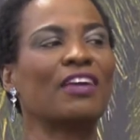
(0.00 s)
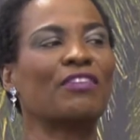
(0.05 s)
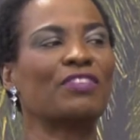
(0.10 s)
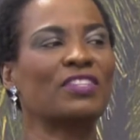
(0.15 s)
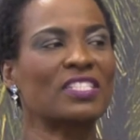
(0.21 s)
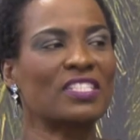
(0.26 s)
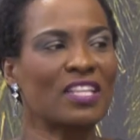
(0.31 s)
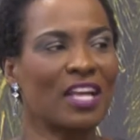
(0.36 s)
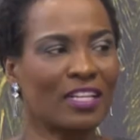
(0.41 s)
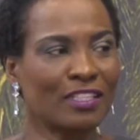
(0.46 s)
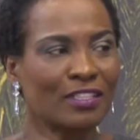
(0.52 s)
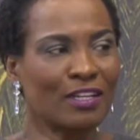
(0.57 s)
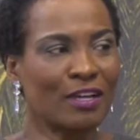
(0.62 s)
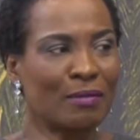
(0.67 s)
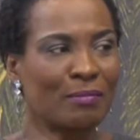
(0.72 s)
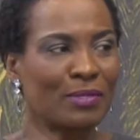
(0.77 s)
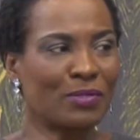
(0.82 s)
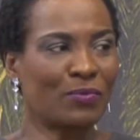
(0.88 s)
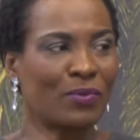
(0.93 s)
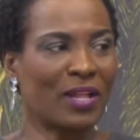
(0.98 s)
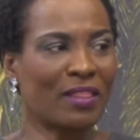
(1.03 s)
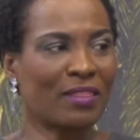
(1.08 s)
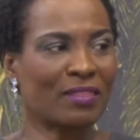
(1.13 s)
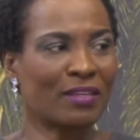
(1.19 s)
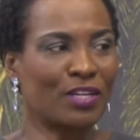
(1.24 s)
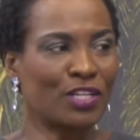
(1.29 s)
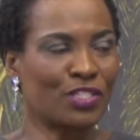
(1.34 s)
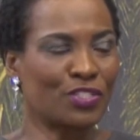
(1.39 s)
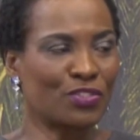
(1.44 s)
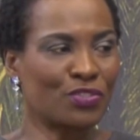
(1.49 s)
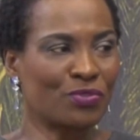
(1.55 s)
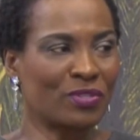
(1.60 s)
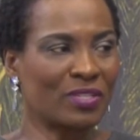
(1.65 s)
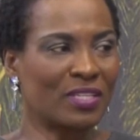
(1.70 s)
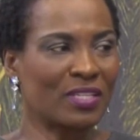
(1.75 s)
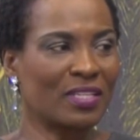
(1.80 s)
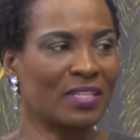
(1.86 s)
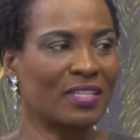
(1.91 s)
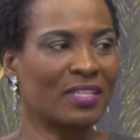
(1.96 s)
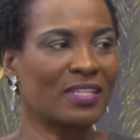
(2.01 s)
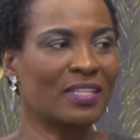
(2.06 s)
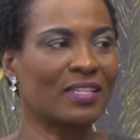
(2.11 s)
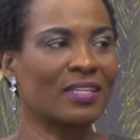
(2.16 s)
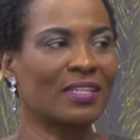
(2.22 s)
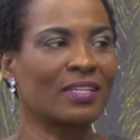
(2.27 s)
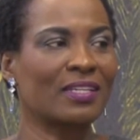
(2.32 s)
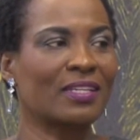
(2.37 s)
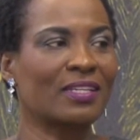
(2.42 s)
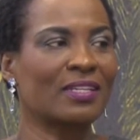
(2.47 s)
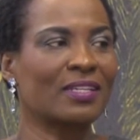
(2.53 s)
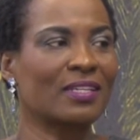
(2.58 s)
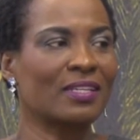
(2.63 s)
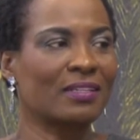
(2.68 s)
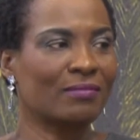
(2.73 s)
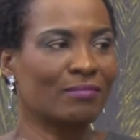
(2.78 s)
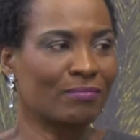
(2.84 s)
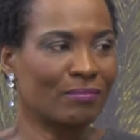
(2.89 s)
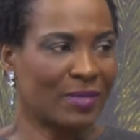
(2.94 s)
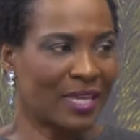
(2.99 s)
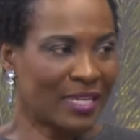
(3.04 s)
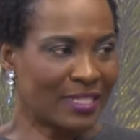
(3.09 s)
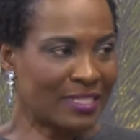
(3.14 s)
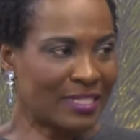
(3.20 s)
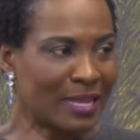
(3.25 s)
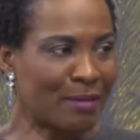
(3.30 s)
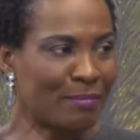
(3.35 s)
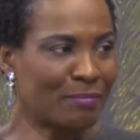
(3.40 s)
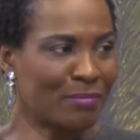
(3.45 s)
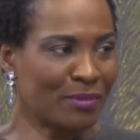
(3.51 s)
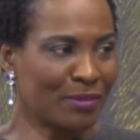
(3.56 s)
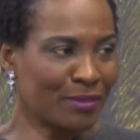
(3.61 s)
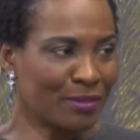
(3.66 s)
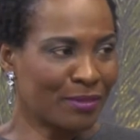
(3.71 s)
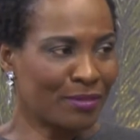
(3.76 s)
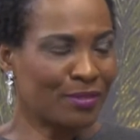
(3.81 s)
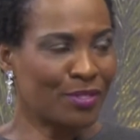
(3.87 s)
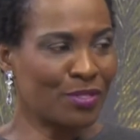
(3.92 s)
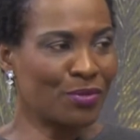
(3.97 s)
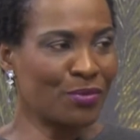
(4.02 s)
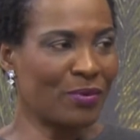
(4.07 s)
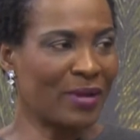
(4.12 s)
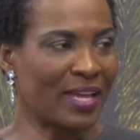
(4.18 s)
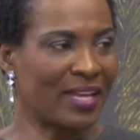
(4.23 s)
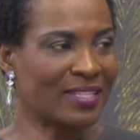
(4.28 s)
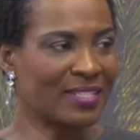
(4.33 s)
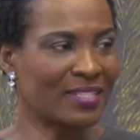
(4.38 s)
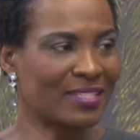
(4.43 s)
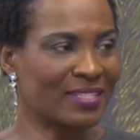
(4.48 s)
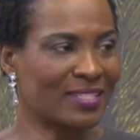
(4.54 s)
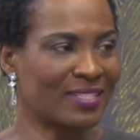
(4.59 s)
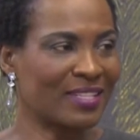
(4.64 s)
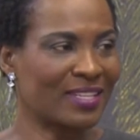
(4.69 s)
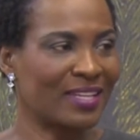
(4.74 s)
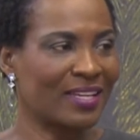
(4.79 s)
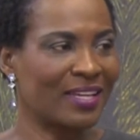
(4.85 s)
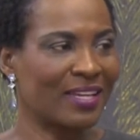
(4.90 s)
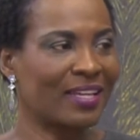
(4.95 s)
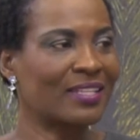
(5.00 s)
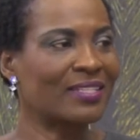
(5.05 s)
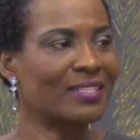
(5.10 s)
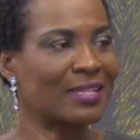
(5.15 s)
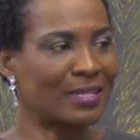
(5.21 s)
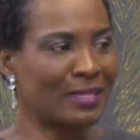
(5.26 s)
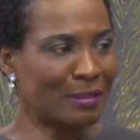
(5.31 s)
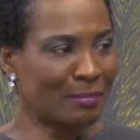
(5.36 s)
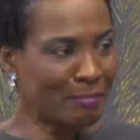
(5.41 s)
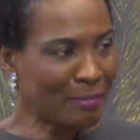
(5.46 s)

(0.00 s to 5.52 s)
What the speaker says: If it's not a Commonwealth country, example, the US, it's an